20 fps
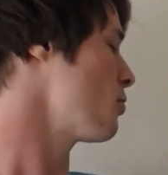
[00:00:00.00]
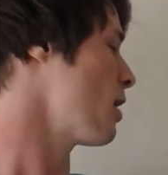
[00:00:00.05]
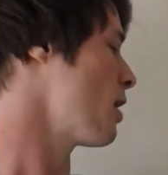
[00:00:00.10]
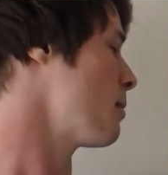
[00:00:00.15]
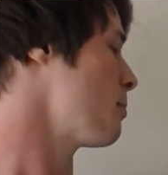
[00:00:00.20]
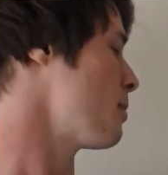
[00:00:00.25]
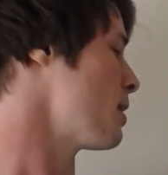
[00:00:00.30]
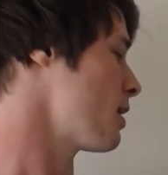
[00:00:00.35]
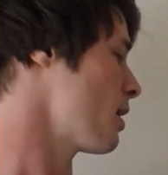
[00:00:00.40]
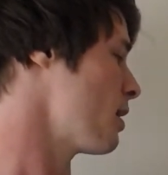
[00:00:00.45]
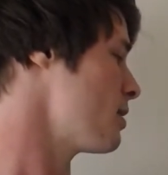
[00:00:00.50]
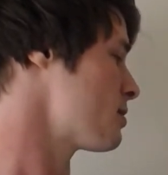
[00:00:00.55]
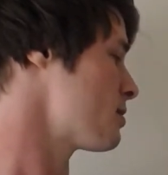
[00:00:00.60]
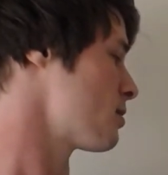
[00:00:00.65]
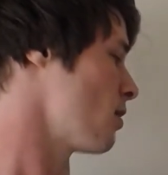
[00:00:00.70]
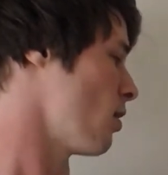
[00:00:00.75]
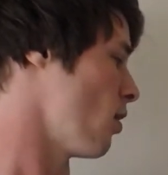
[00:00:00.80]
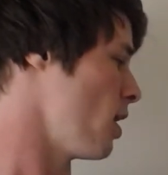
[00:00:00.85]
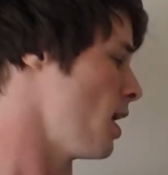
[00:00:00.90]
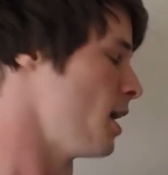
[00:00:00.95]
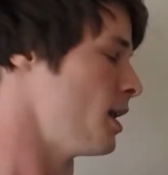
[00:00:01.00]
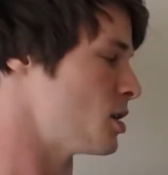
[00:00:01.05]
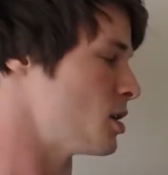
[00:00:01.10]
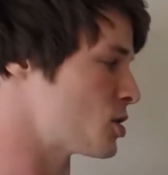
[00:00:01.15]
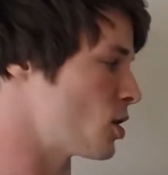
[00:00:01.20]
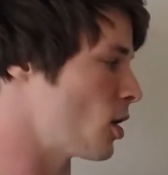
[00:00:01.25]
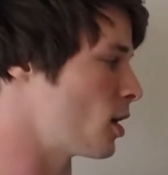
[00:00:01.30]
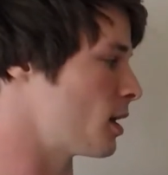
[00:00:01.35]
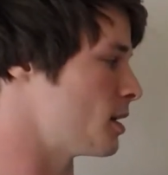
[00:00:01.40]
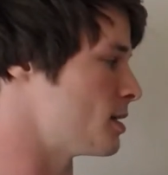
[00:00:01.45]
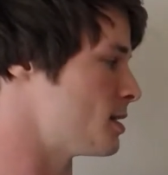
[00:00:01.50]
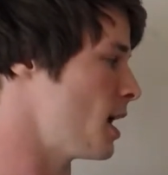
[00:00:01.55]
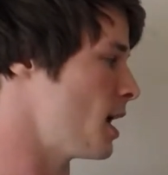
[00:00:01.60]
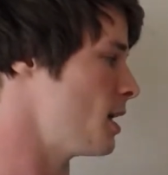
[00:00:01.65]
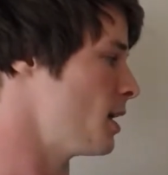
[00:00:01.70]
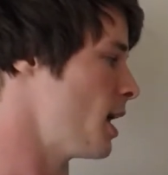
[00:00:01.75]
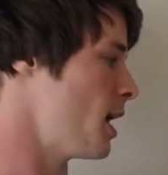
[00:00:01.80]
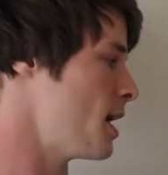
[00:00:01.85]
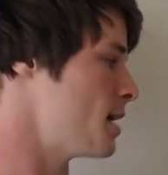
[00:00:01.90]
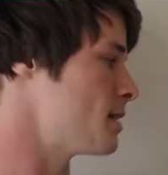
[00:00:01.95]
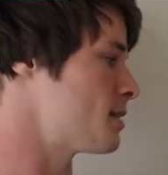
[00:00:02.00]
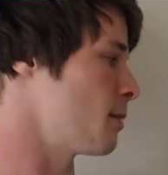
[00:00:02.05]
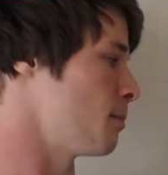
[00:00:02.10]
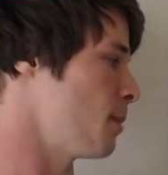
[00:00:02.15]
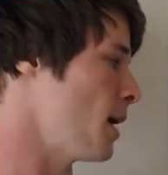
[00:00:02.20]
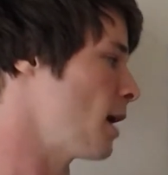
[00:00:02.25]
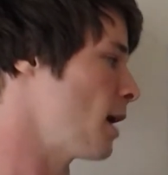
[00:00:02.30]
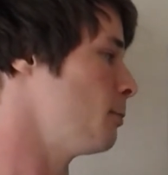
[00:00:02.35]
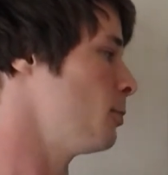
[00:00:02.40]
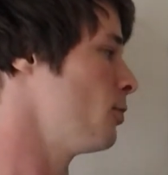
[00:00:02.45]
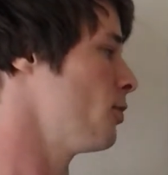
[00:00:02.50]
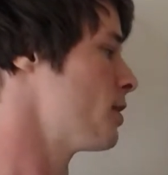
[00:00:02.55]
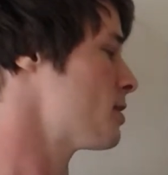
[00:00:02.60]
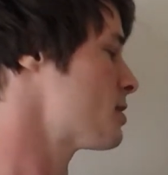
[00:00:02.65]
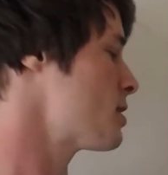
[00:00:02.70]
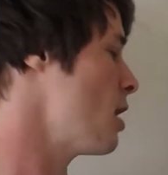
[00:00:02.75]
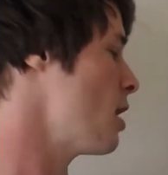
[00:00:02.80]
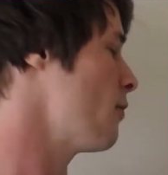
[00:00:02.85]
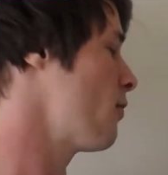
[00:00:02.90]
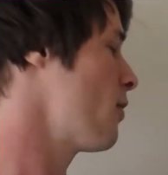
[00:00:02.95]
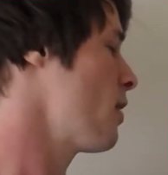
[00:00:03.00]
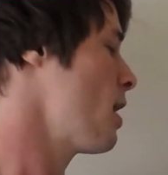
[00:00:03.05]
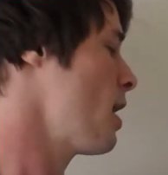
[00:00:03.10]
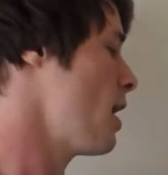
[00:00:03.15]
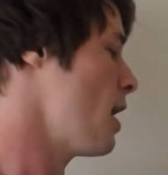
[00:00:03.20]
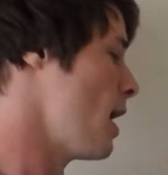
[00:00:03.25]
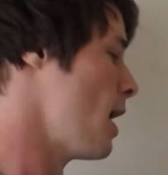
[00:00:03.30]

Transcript: because any chart contained in A is compatible with itself,